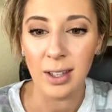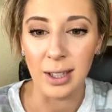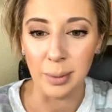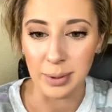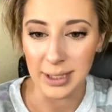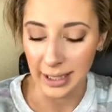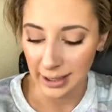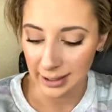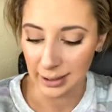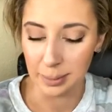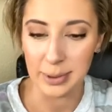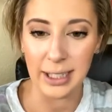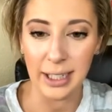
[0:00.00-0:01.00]
Lipstick,
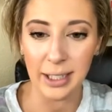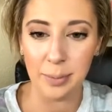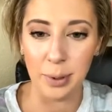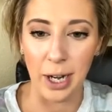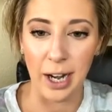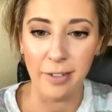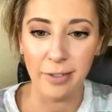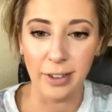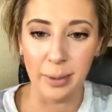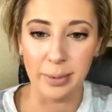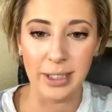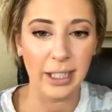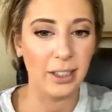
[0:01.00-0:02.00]
lipstick, brave,
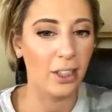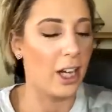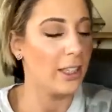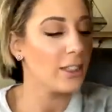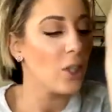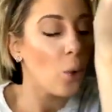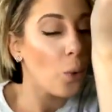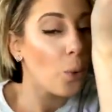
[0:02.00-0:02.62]
lipstick, gloss.